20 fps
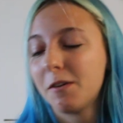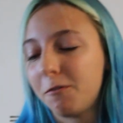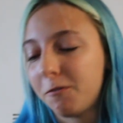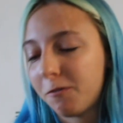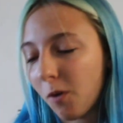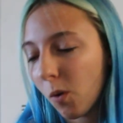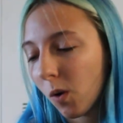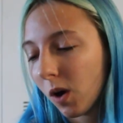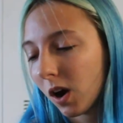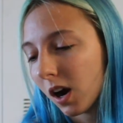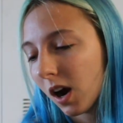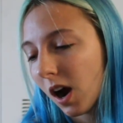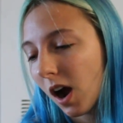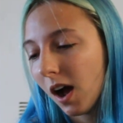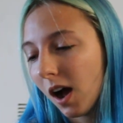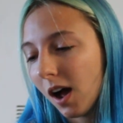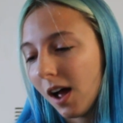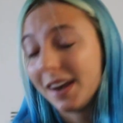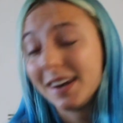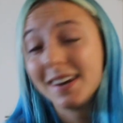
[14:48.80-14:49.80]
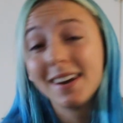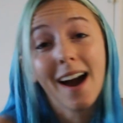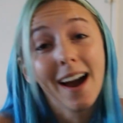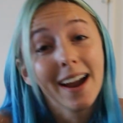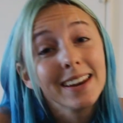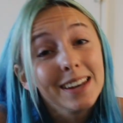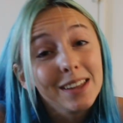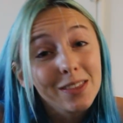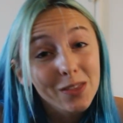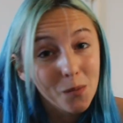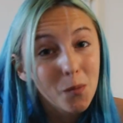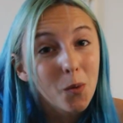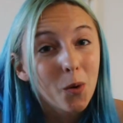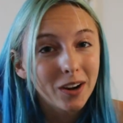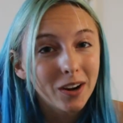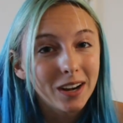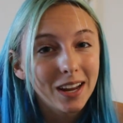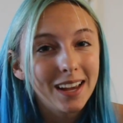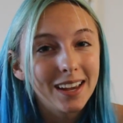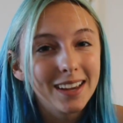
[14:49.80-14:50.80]
for 9 in the
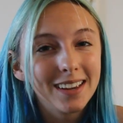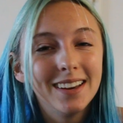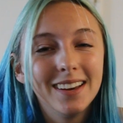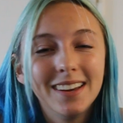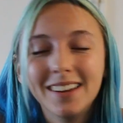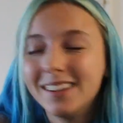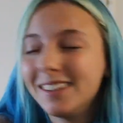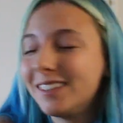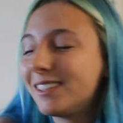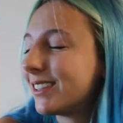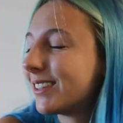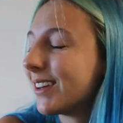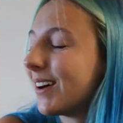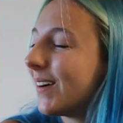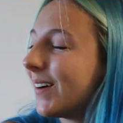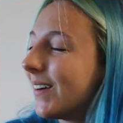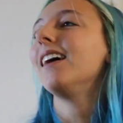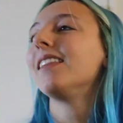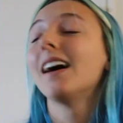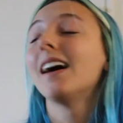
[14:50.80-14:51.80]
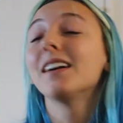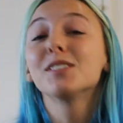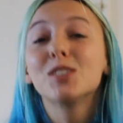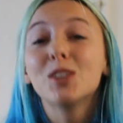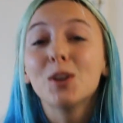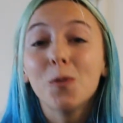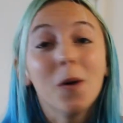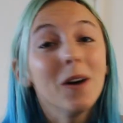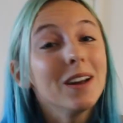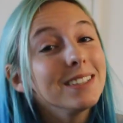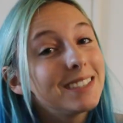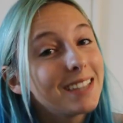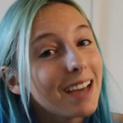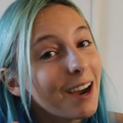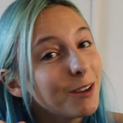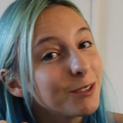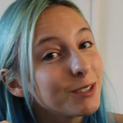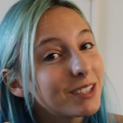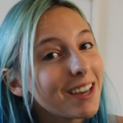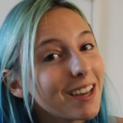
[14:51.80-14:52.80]
morning. So that's the one
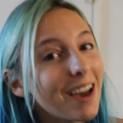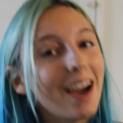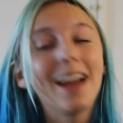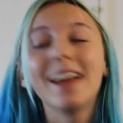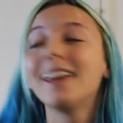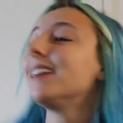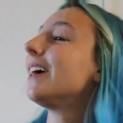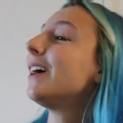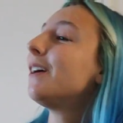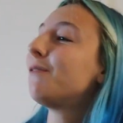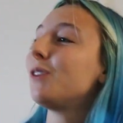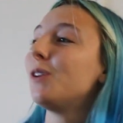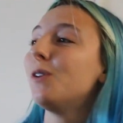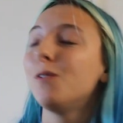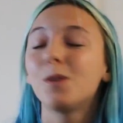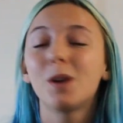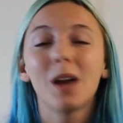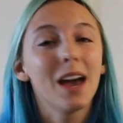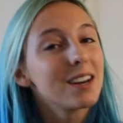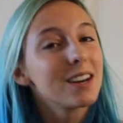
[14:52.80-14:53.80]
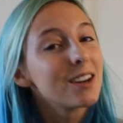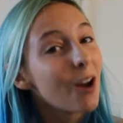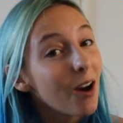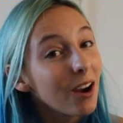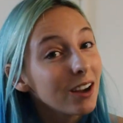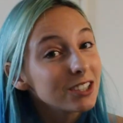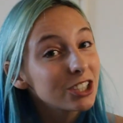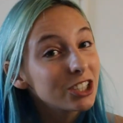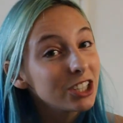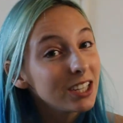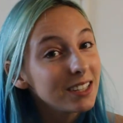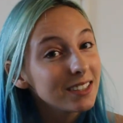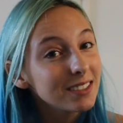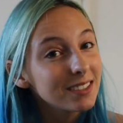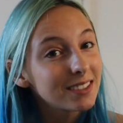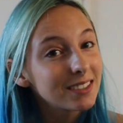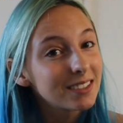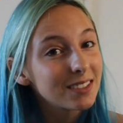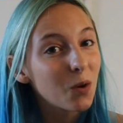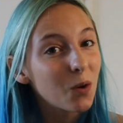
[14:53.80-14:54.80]
downside. If you get
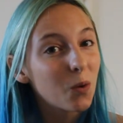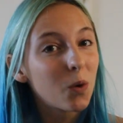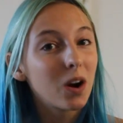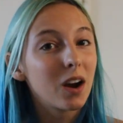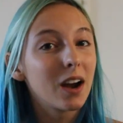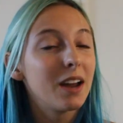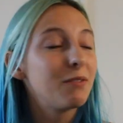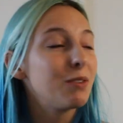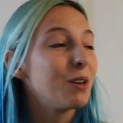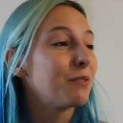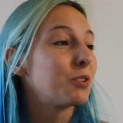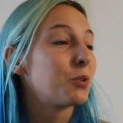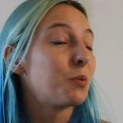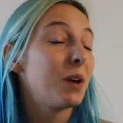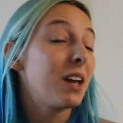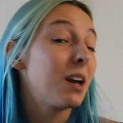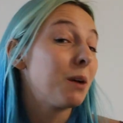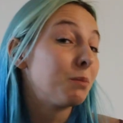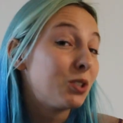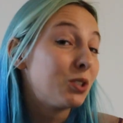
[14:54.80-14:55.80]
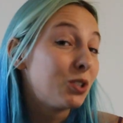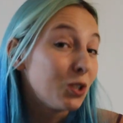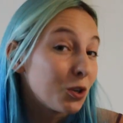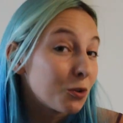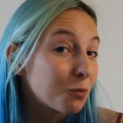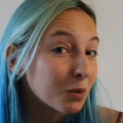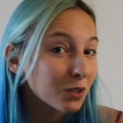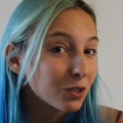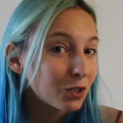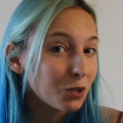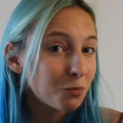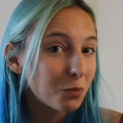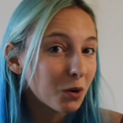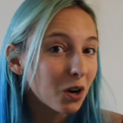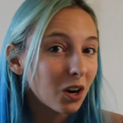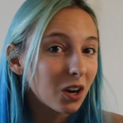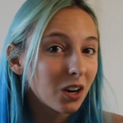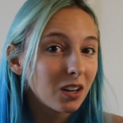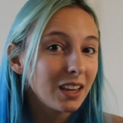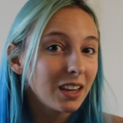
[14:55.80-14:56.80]
nauseous or if you have to wake up super, super
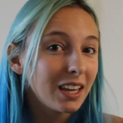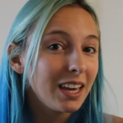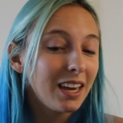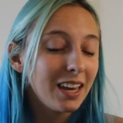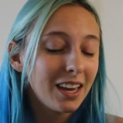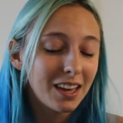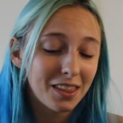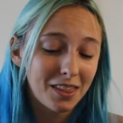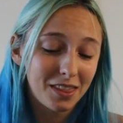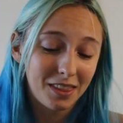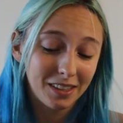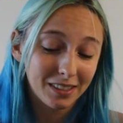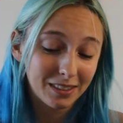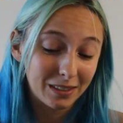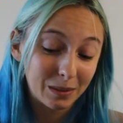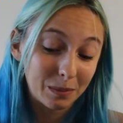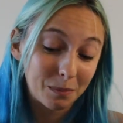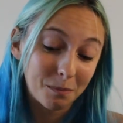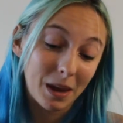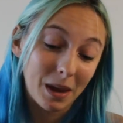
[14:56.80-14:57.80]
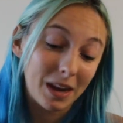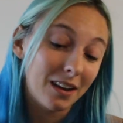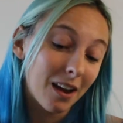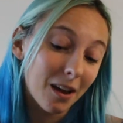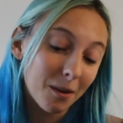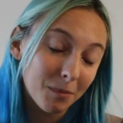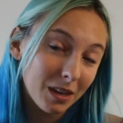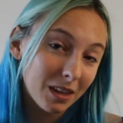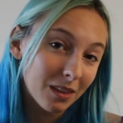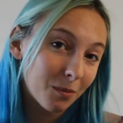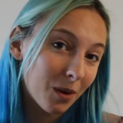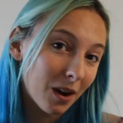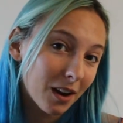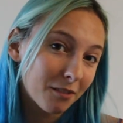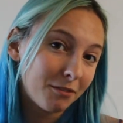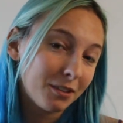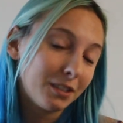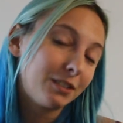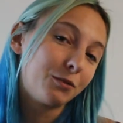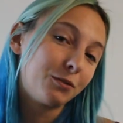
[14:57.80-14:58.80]
early, this may not be the
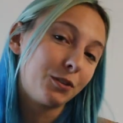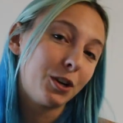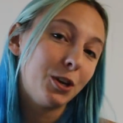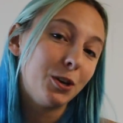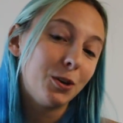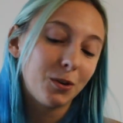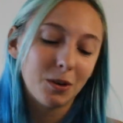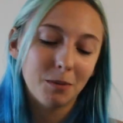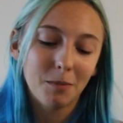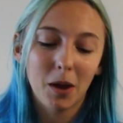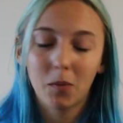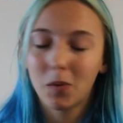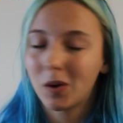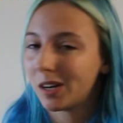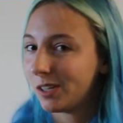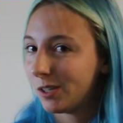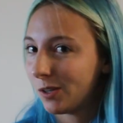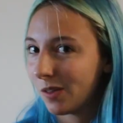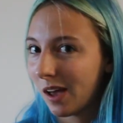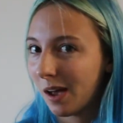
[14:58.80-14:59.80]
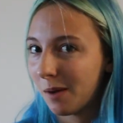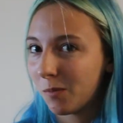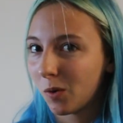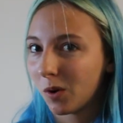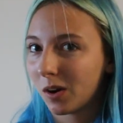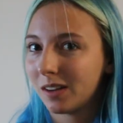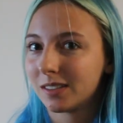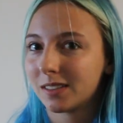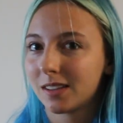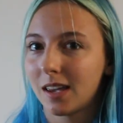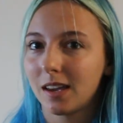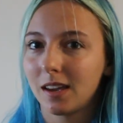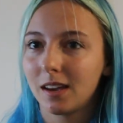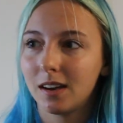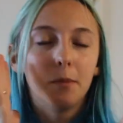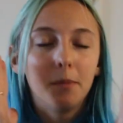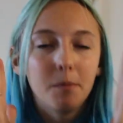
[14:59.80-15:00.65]
breakfast for you. You may want to do that more as like a